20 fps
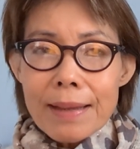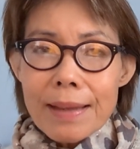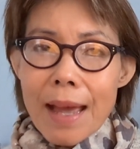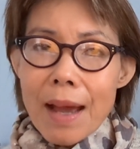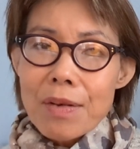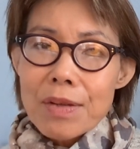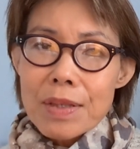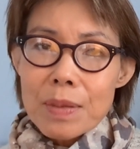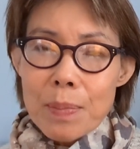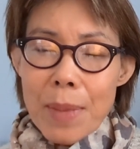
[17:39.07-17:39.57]

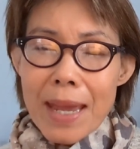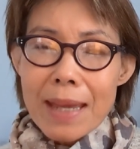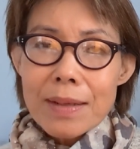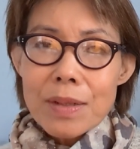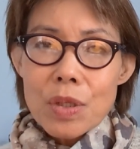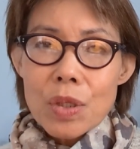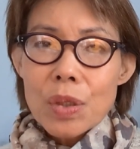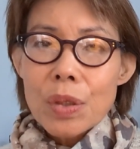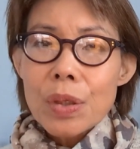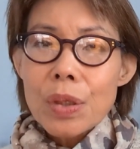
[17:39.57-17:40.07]
allows
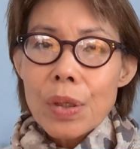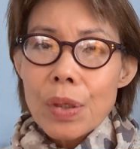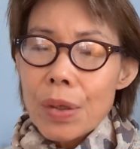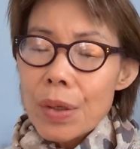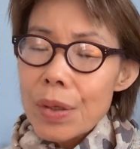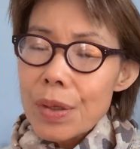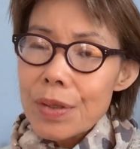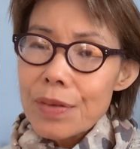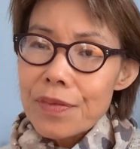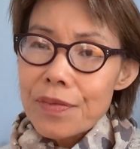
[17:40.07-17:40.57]
man to
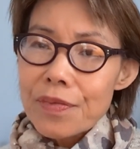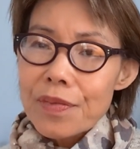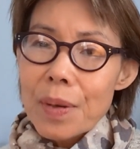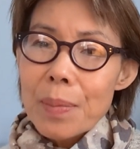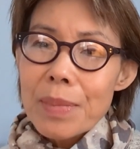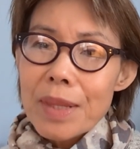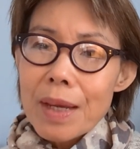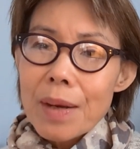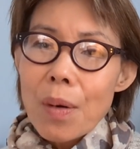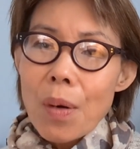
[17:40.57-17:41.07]
learn
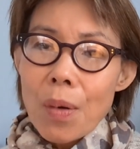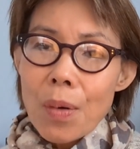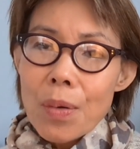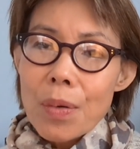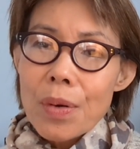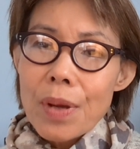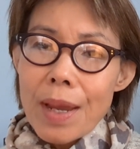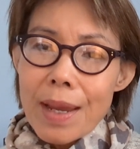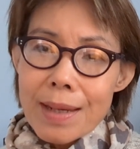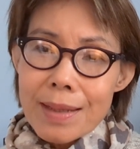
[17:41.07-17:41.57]
from their
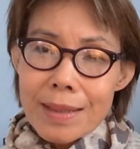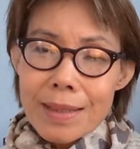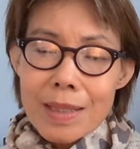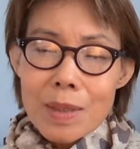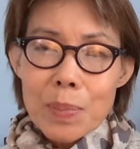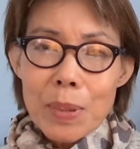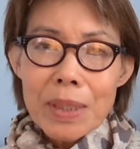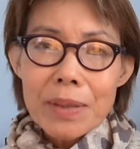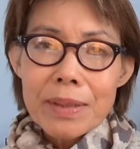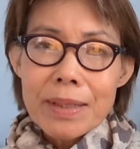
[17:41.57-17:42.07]
own
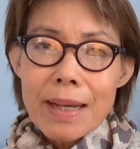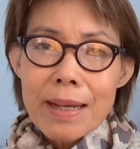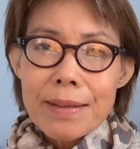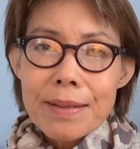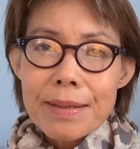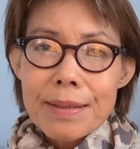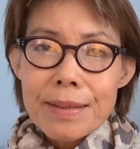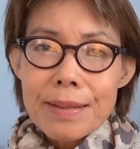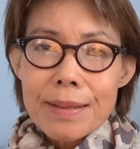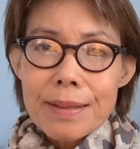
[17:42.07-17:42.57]

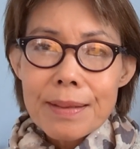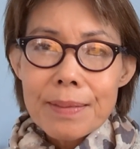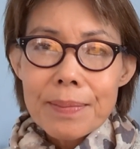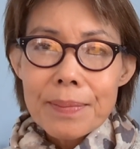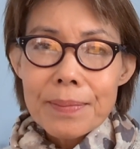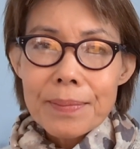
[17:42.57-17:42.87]
experience.